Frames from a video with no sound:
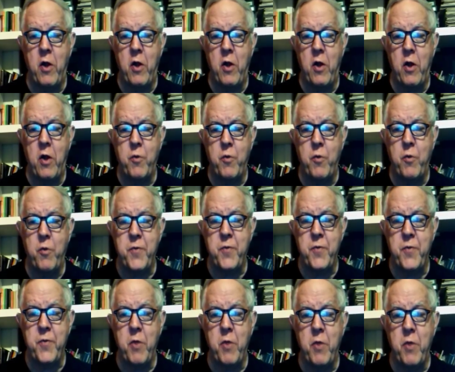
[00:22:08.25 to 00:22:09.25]
under which the
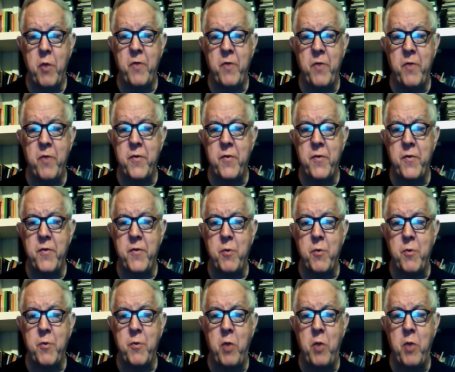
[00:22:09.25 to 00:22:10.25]
human visual system
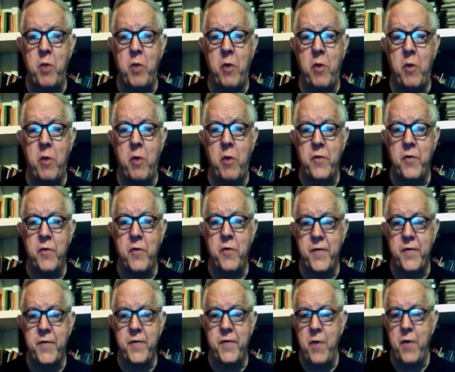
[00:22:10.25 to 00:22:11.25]
would be all but useless.